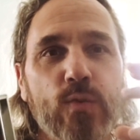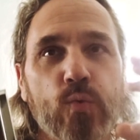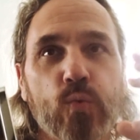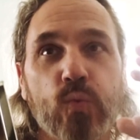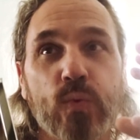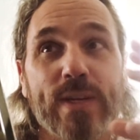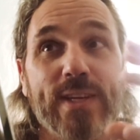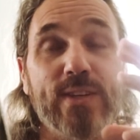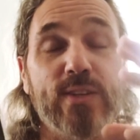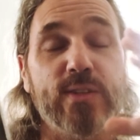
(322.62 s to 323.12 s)

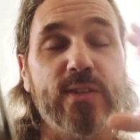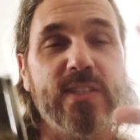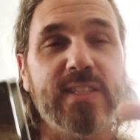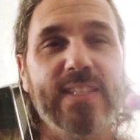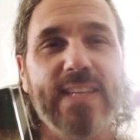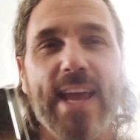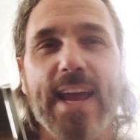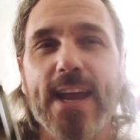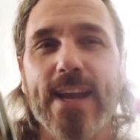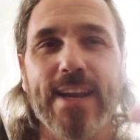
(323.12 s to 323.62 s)
real
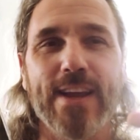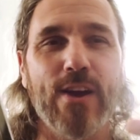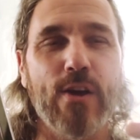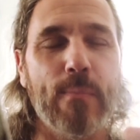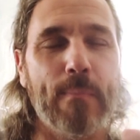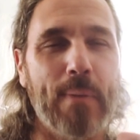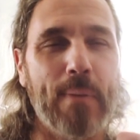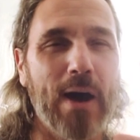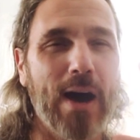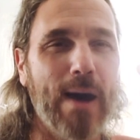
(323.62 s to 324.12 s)

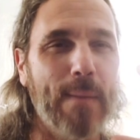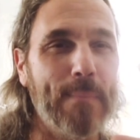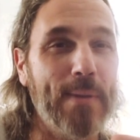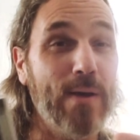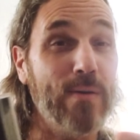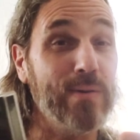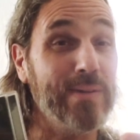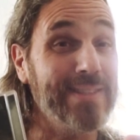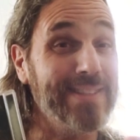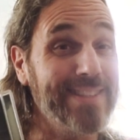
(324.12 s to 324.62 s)
standout pop
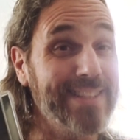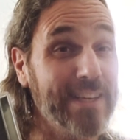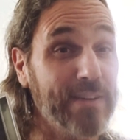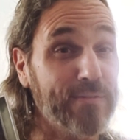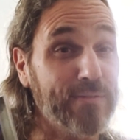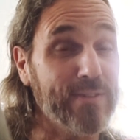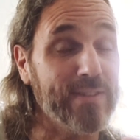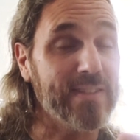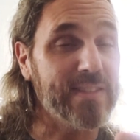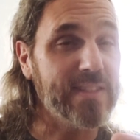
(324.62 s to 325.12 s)
out
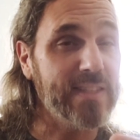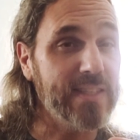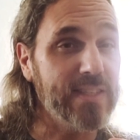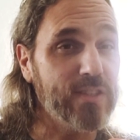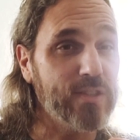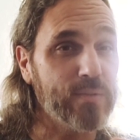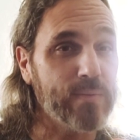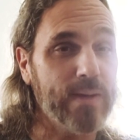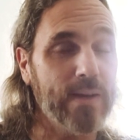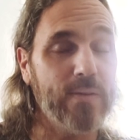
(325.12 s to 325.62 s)

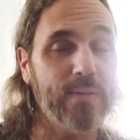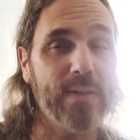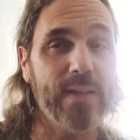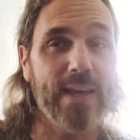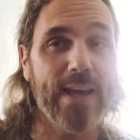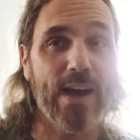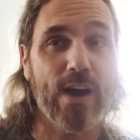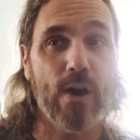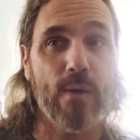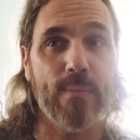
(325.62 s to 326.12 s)
differences throughout
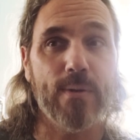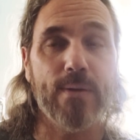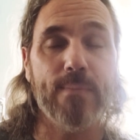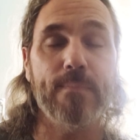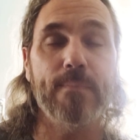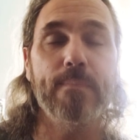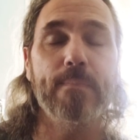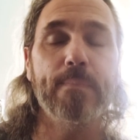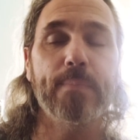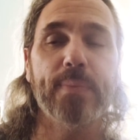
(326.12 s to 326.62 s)
the
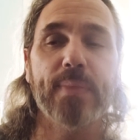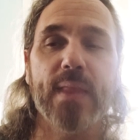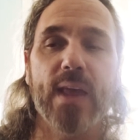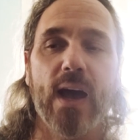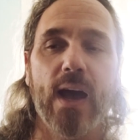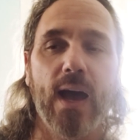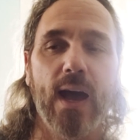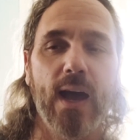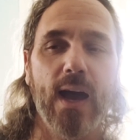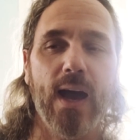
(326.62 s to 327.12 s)
album.
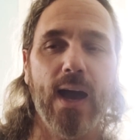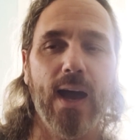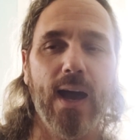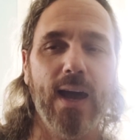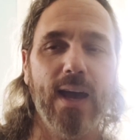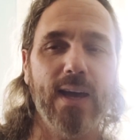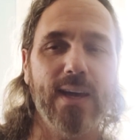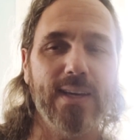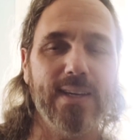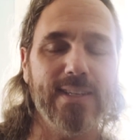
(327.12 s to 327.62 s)

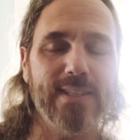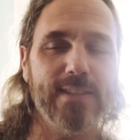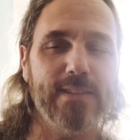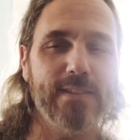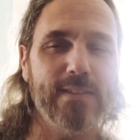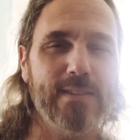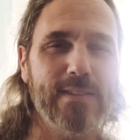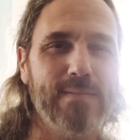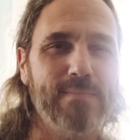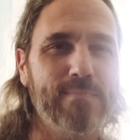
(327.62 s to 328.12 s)

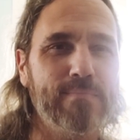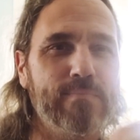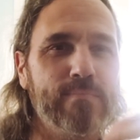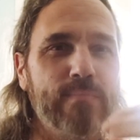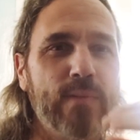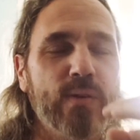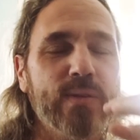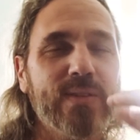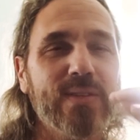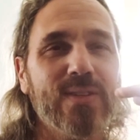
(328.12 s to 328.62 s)
Uh,
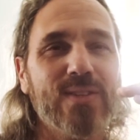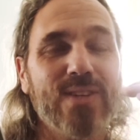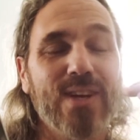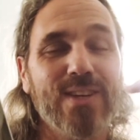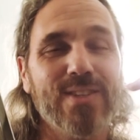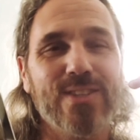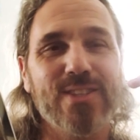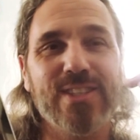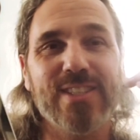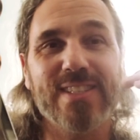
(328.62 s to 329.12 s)
most of the
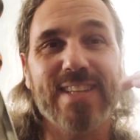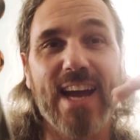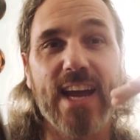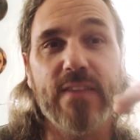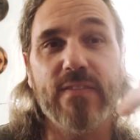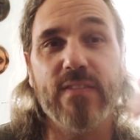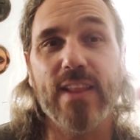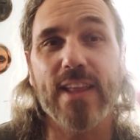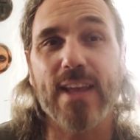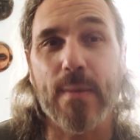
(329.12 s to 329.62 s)
songs are just
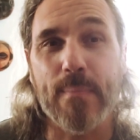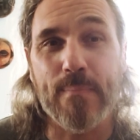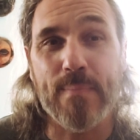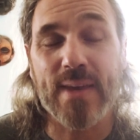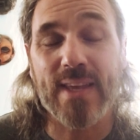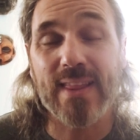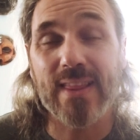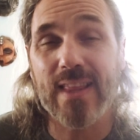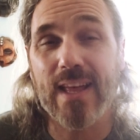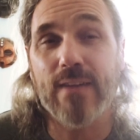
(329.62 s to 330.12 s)
kind of like a
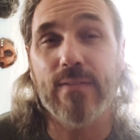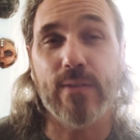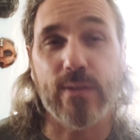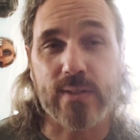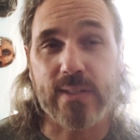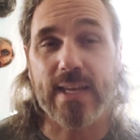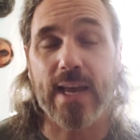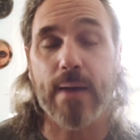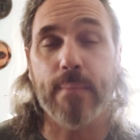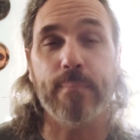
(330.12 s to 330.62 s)
mid
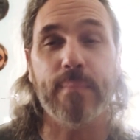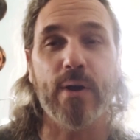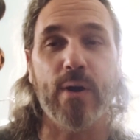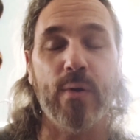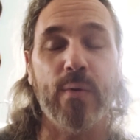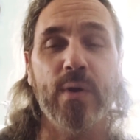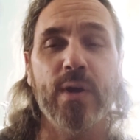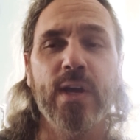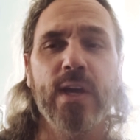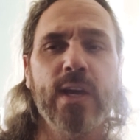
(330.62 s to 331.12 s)
level
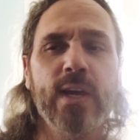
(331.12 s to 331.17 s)
tempo,